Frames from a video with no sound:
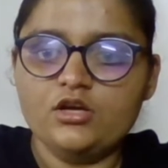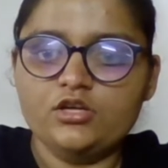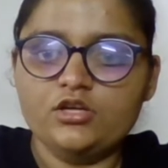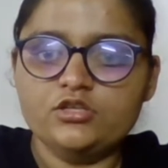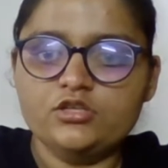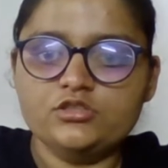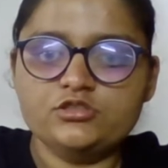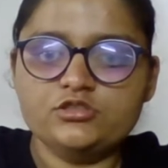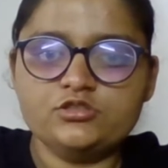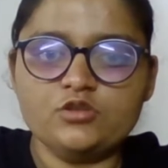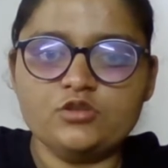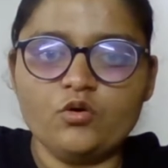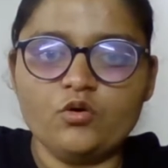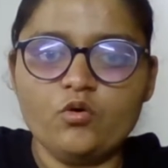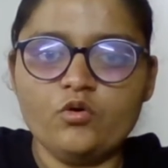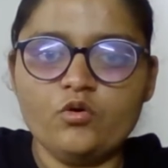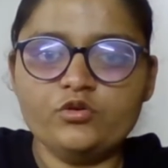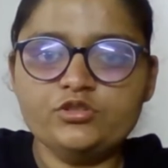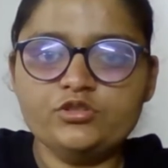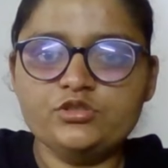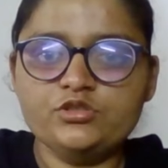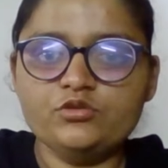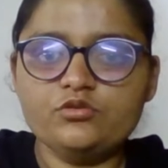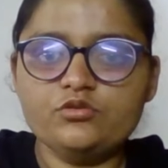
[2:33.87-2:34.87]
So
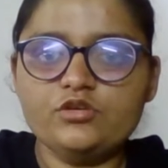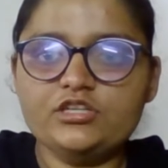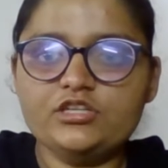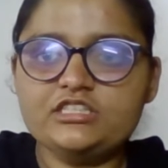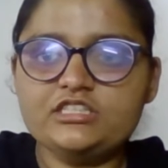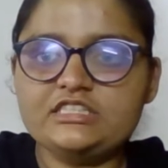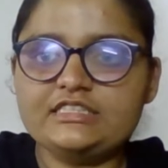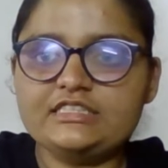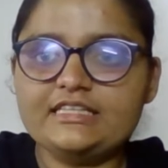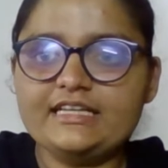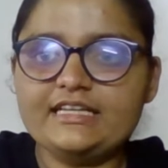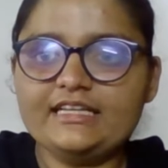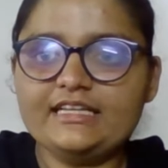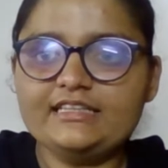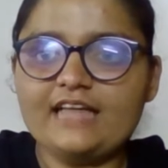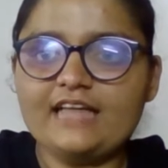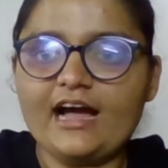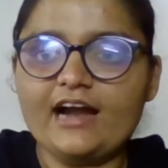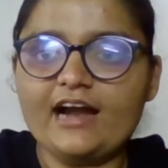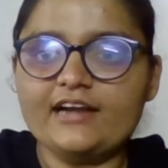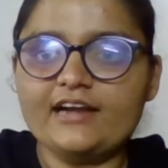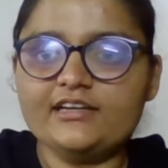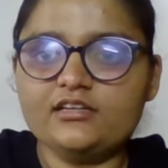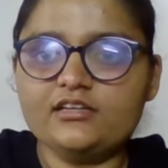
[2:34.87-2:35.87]
you could see
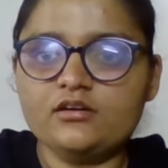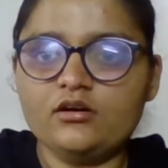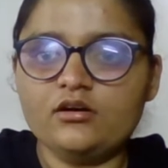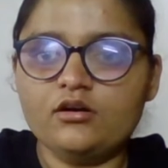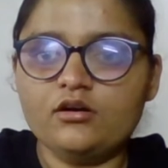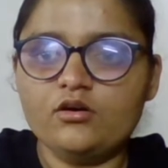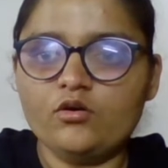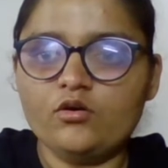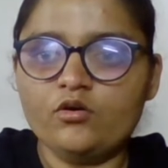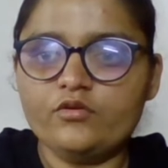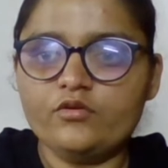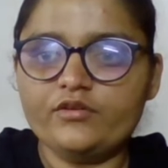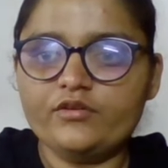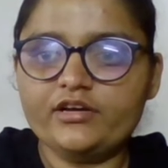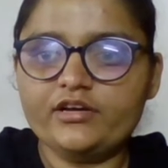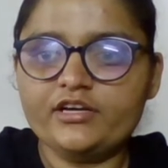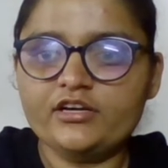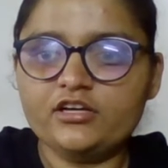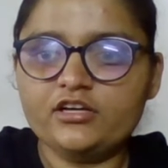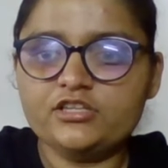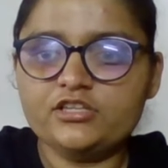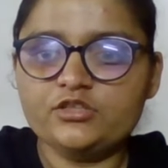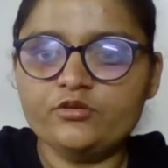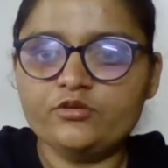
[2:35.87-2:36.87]
that over
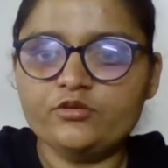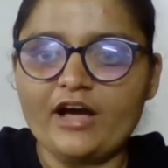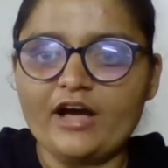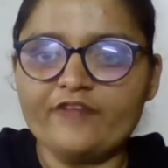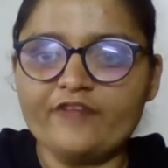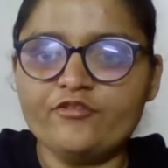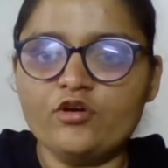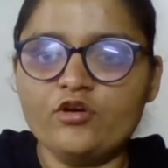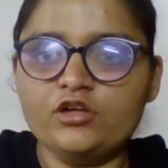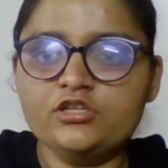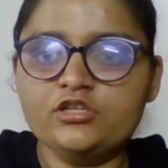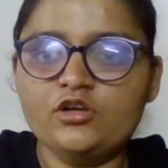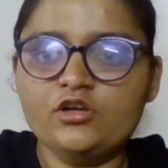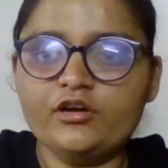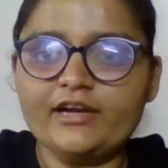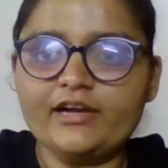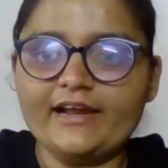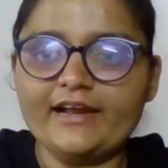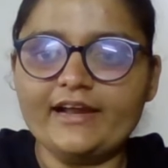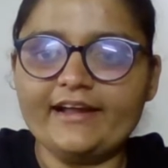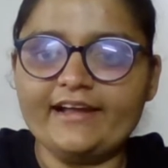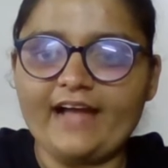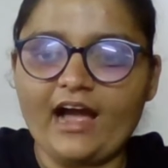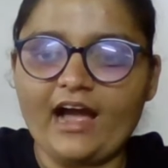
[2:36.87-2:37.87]
here you have all your
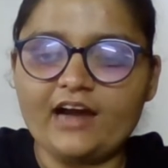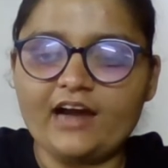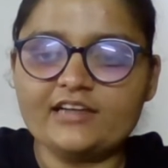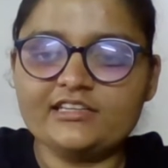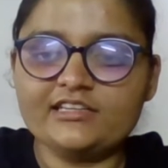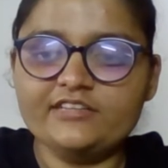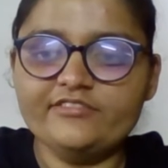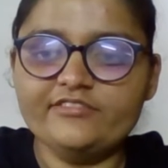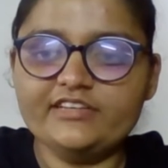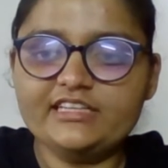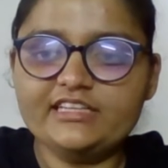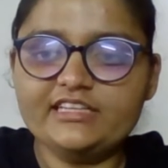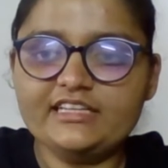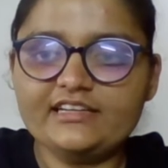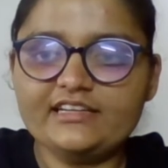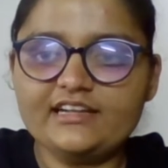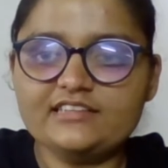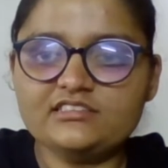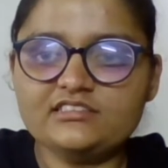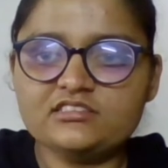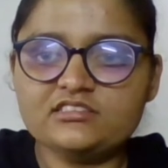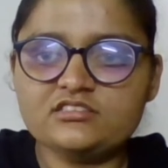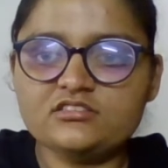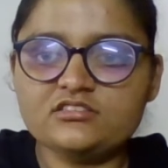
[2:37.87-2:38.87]
activity
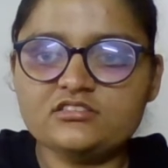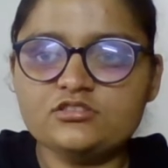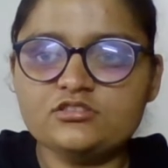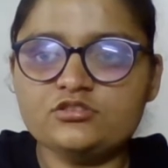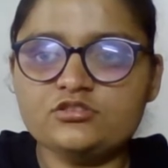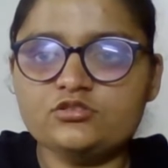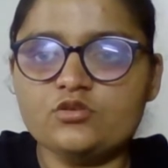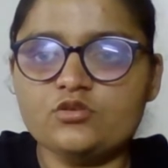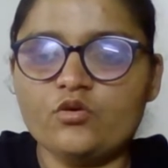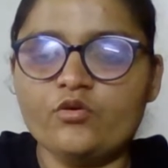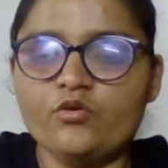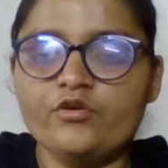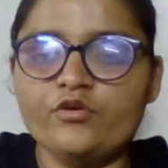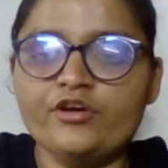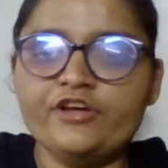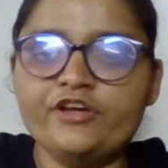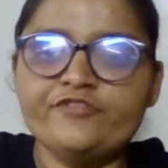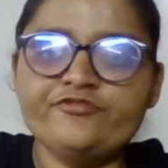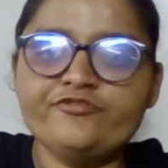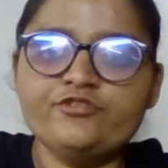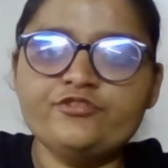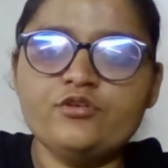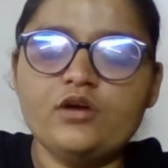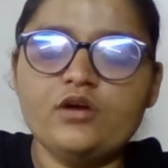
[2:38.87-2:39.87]
register. So
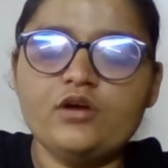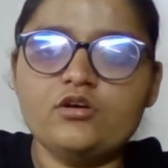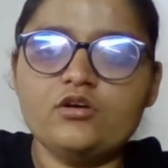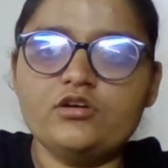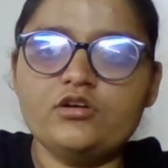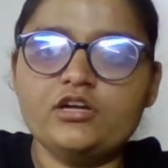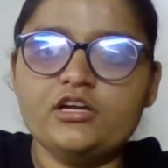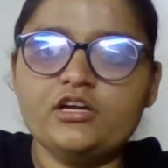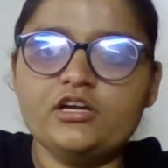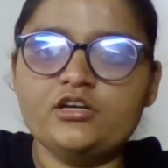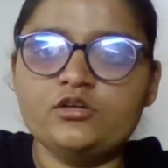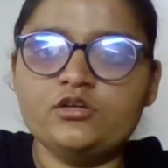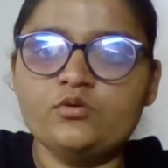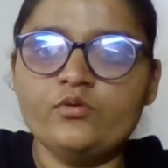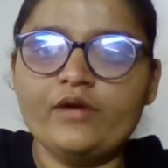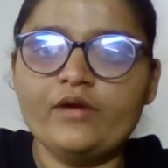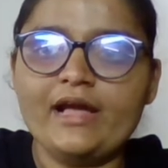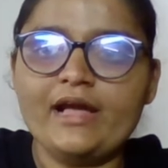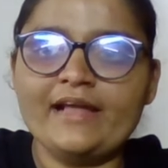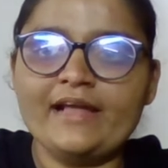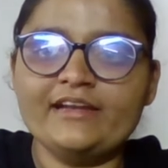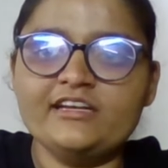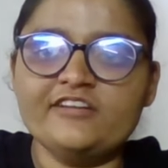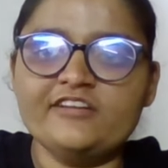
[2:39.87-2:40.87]
if you are gonna do
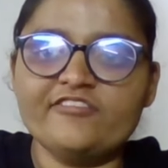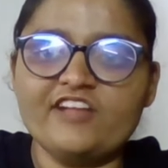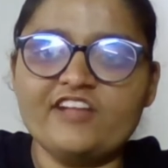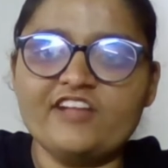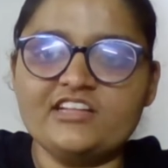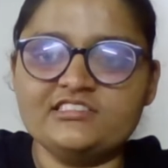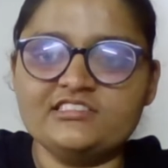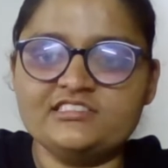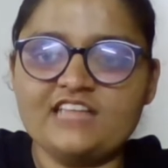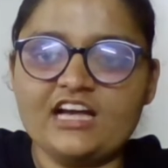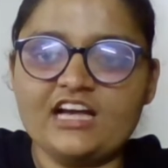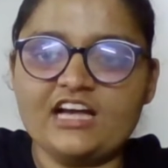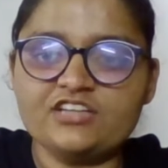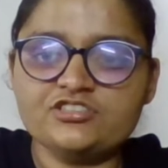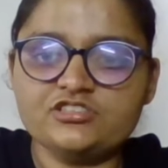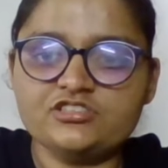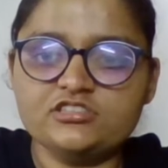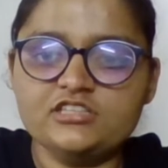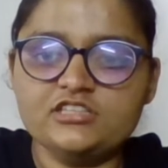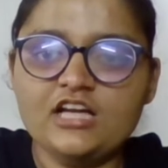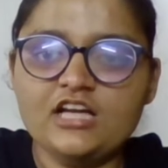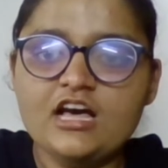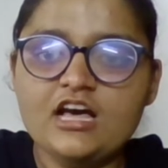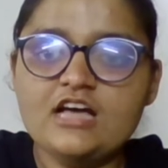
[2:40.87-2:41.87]
any
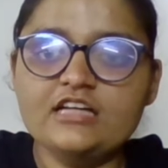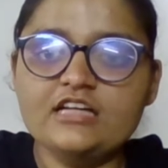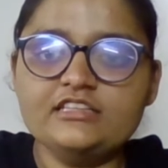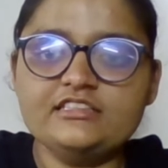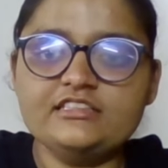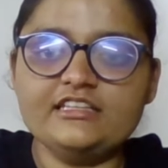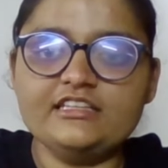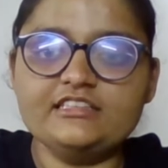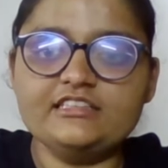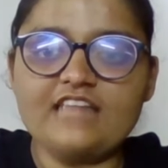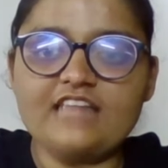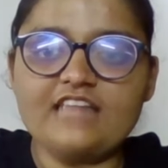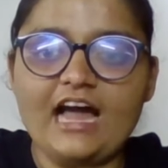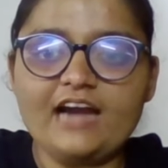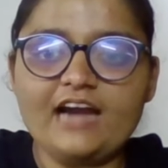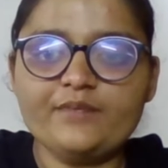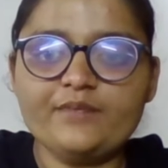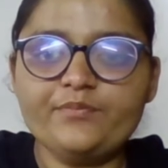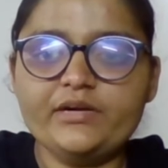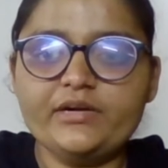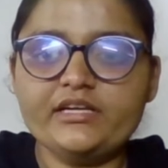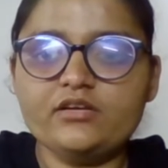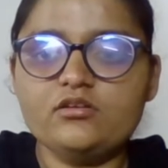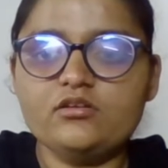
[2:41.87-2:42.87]
transaction, then that
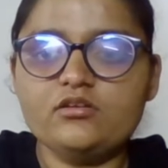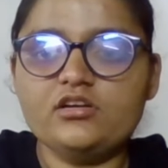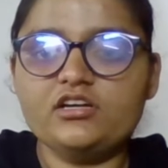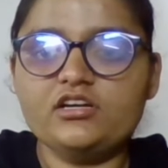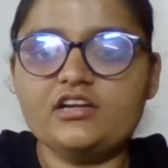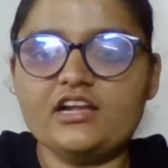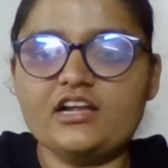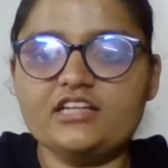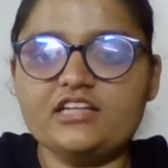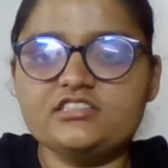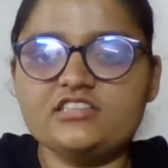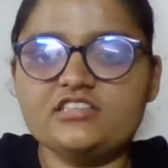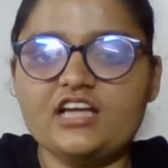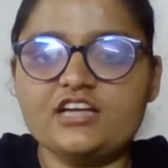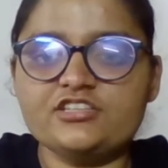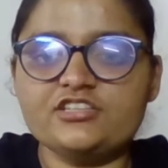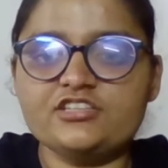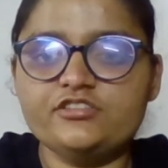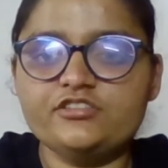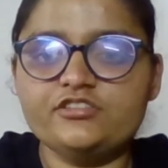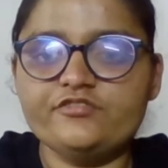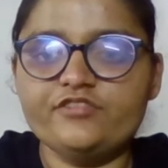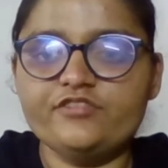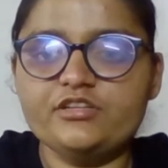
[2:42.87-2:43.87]
particular
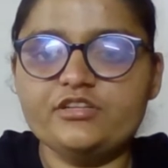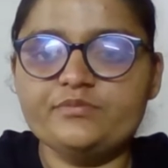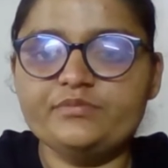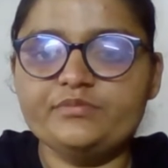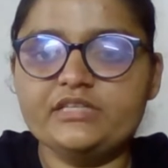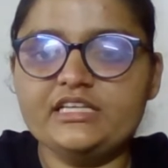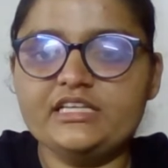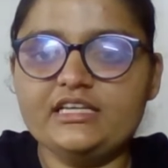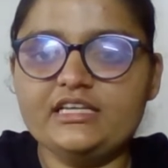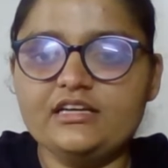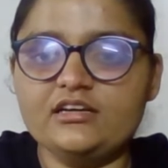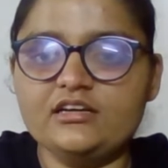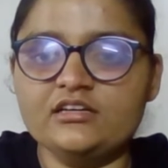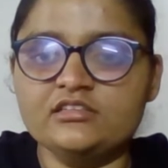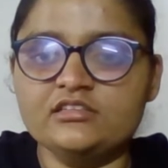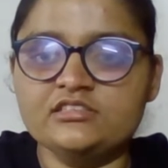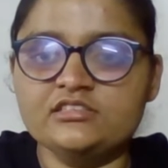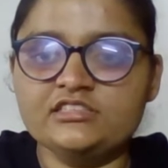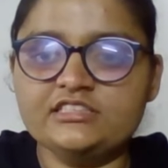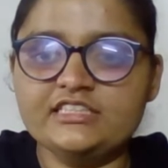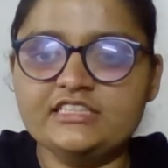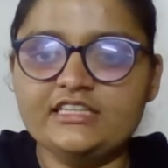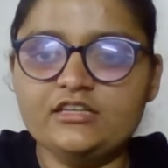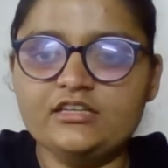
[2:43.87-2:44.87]
transaction will be
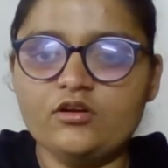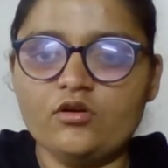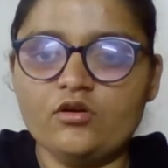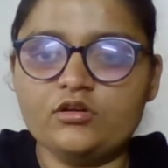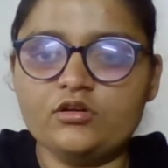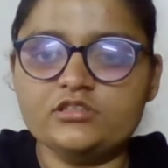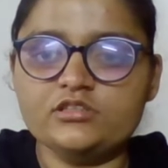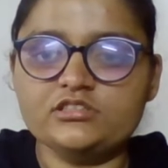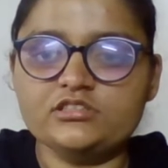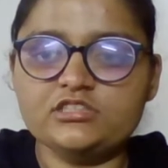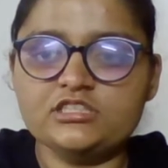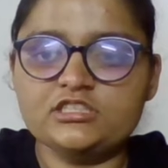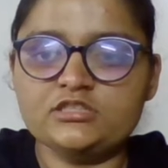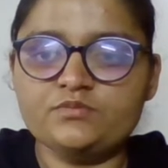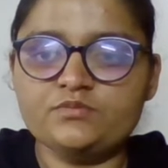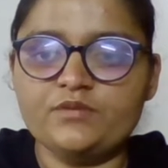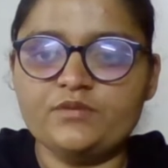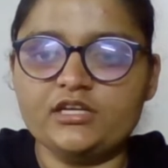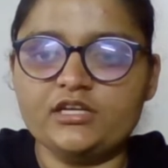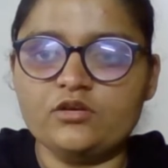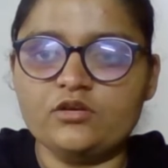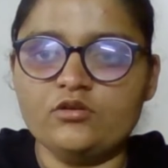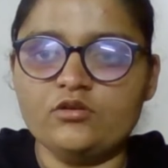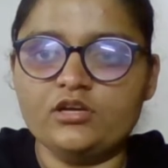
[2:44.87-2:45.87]
seen on this
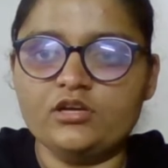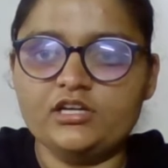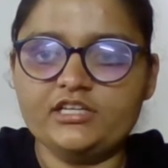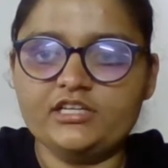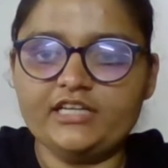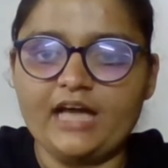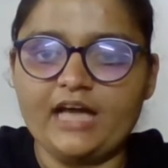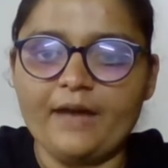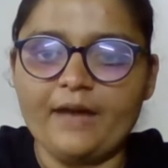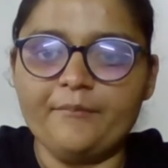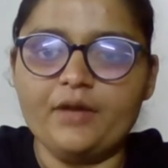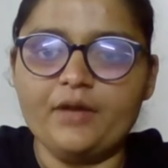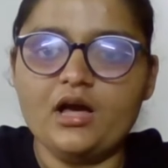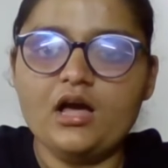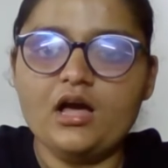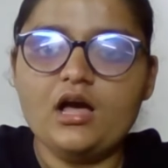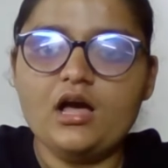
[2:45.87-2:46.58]
particular tab.